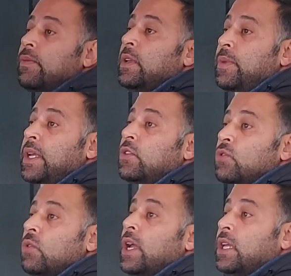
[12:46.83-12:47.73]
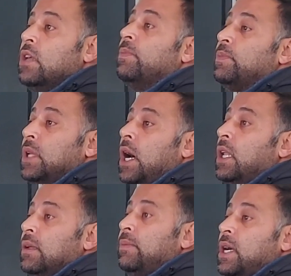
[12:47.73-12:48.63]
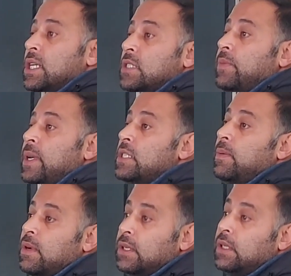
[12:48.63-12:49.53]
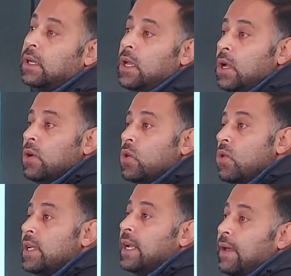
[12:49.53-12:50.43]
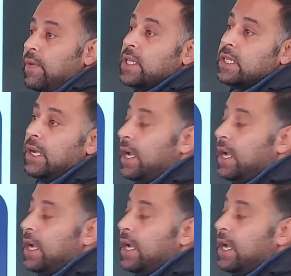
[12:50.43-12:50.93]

will be to equip all the participants with the good graphics and